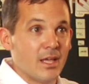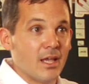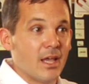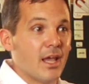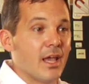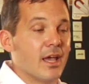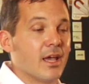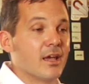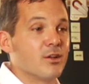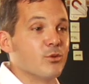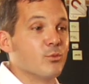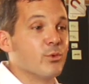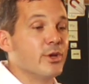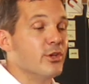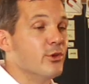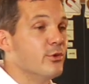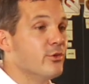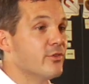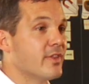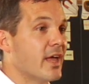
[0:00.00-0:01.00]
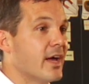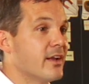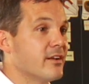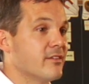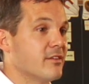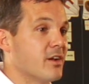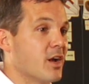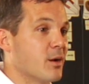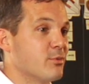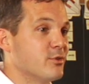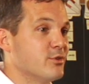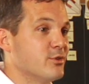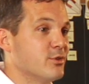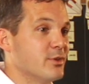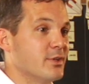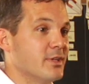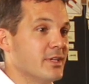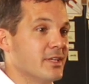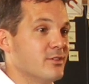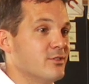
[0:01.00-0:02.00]
And we use that as an
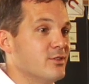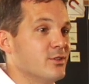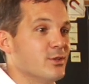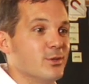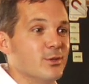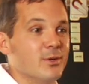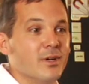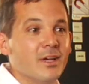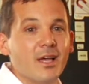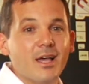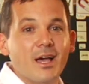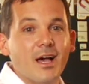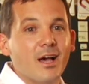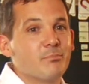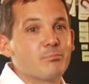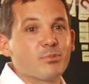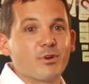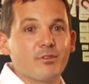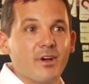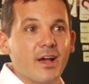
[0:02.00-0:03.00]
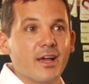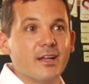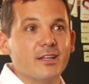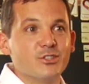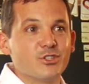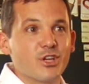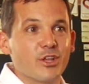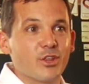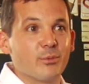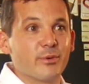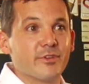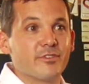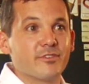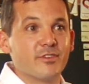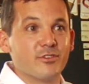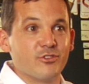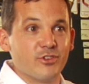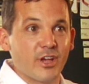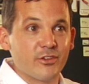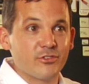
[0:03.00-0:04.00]
opportunity to provide each other with
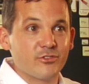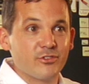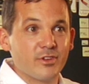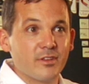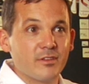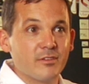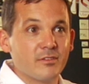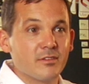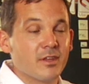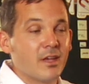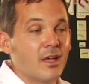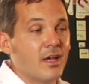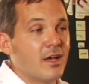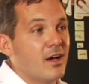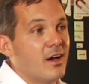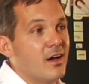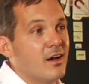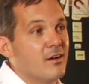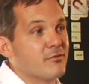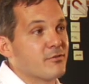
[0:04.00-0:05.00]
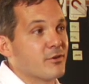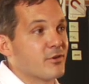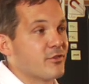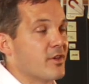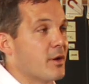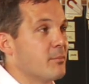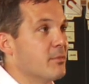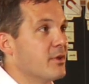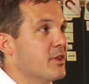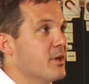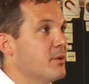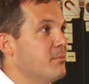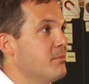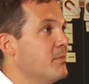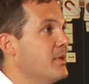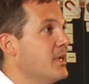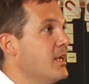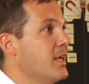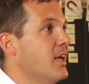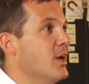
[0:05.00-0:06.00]
suggestions. Uh, for some of them,
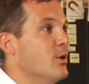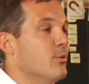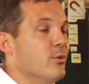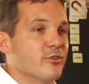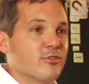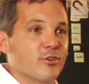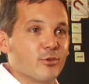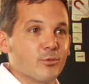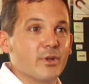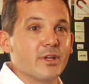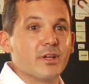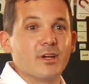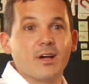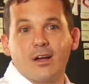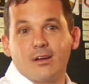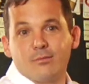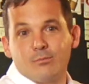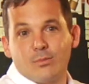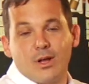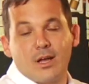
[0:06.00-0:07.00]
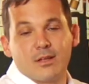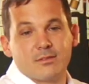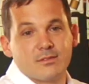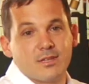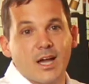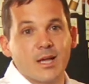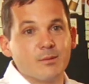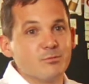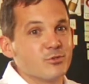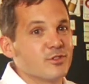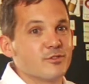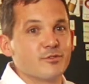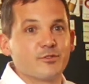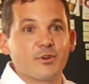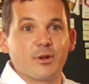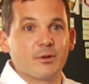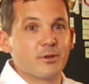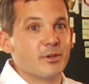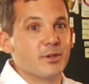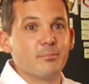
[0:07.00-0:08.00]
it was a real a time just
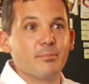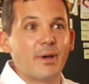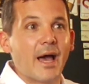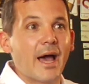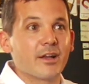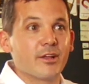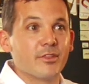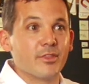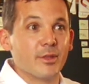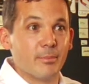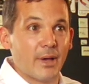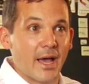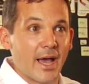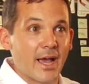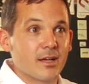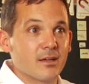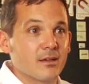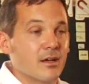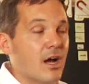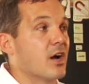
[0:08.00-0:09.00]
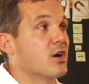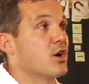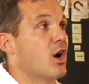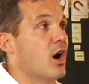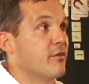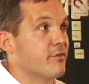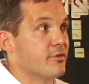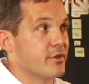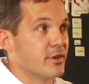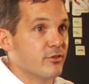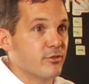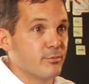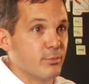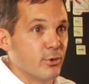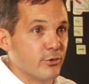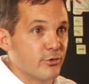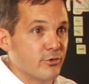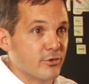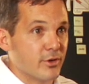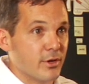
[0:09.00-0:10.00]
for a good pat on the back, a confidence
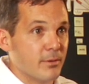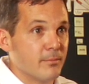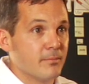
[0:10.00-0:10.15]
booster.